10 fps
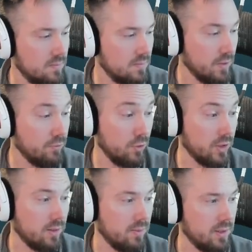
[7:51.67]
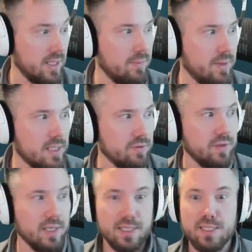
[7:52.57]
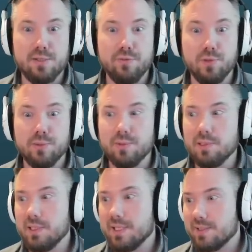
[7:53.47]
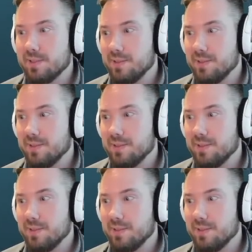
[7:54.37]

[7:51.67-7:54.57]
Vulnerable, yeah, imagine thinking this is the vulnerable class.